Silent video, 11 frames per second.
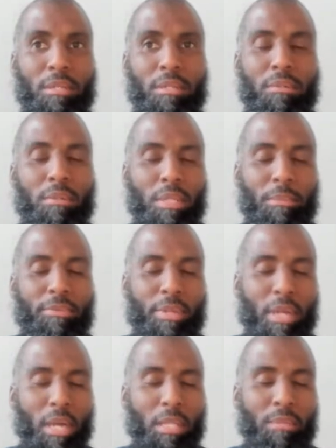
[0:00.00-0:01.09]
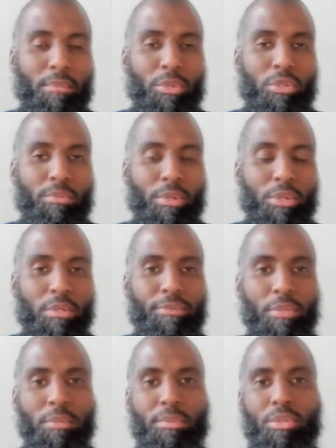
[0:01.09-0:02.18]
or in the name of God, the most merciful,
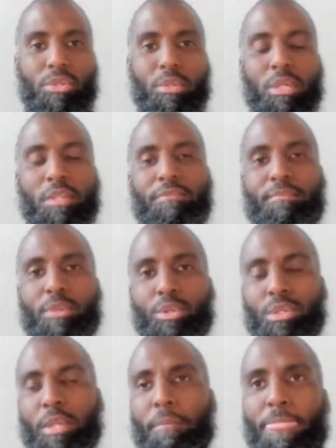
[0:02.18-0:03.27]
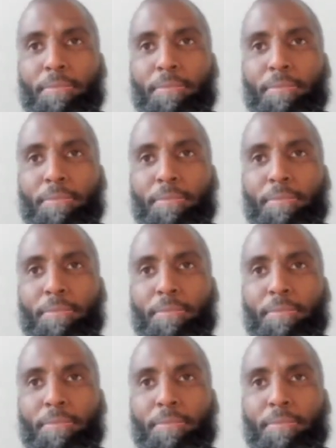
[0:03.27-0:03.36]
the bestower of mercy,